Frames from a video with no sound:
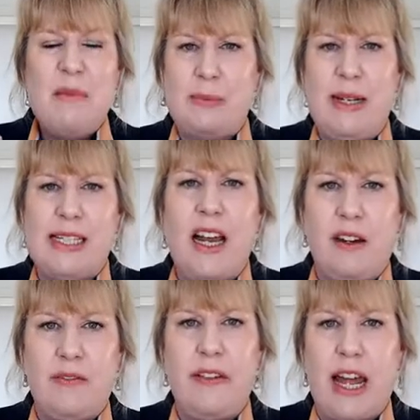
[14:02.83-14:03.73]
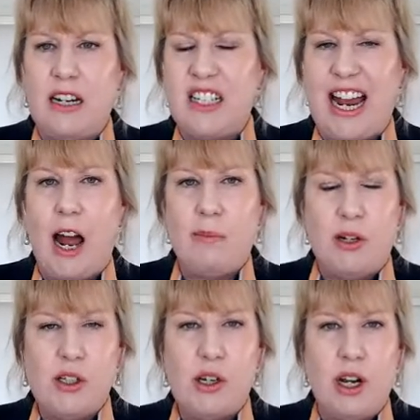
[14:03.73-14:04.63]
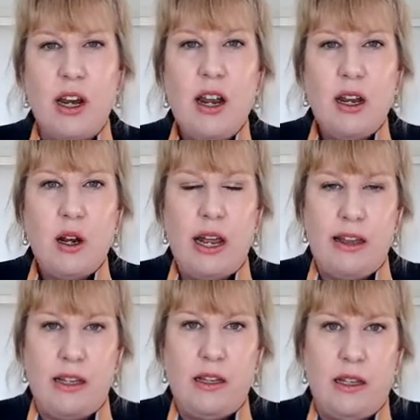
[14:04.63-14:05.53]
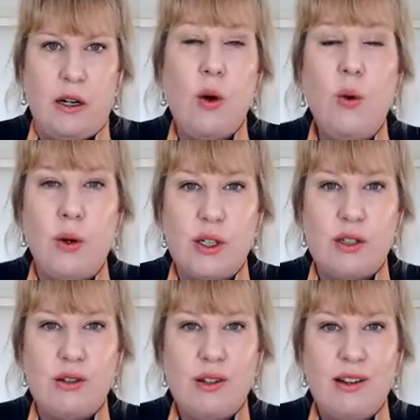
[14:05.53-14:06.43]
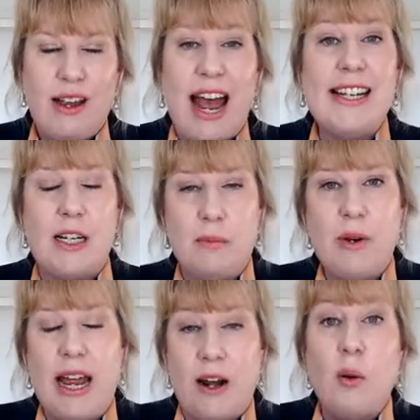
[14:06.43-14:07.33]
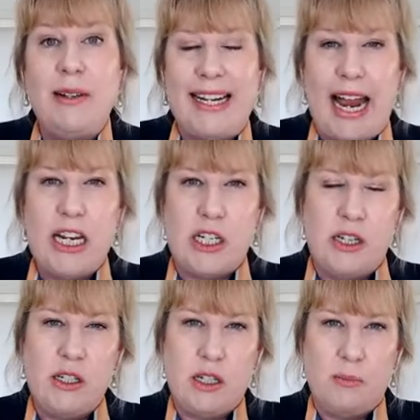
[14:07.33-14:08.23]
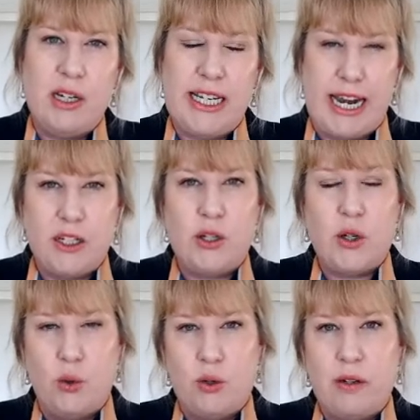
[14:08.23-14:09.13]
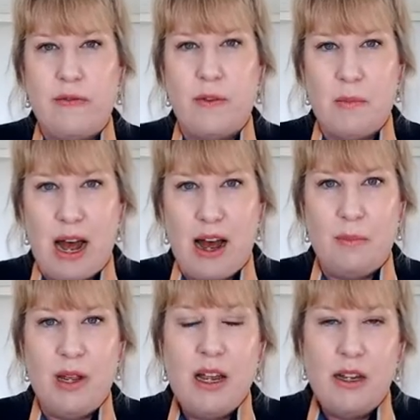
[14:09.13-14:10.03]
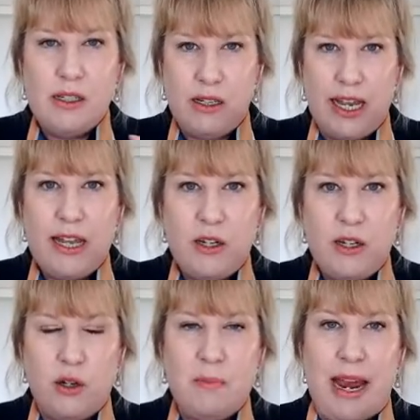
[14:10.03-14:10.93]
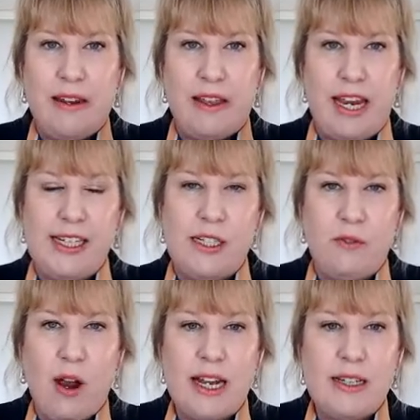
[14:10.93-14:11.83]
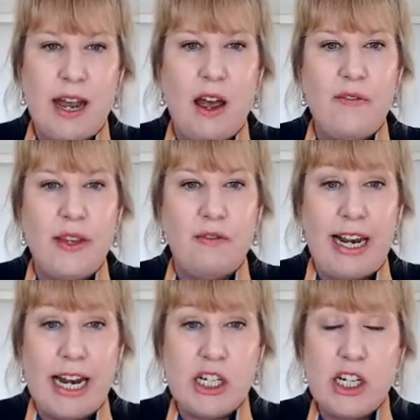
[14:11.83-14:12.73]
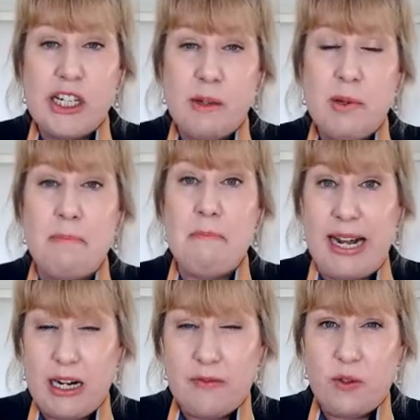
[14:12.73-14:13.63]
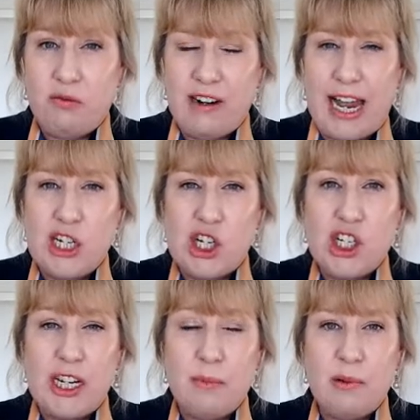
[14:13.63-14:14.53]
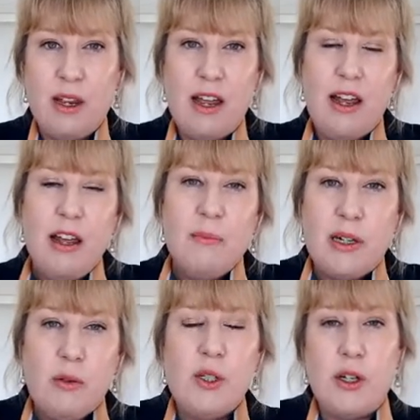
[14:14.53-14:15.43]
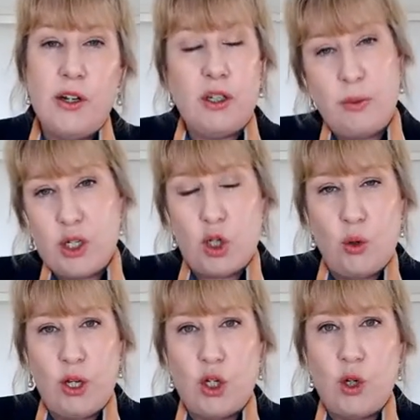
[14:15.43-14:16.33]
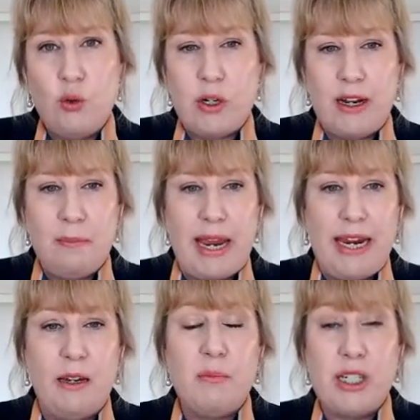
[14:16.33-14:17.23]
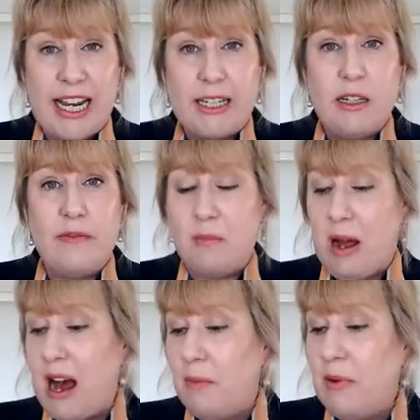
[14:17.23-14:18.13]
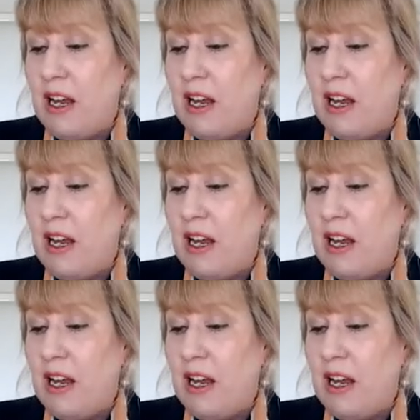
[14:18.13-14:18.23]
be safe for that to happen. So the court has an obligation to protect children from harm. So they're the two main things: the right to have the relationship, a meaningful relationship, but also to ensure that children are being protected from harm.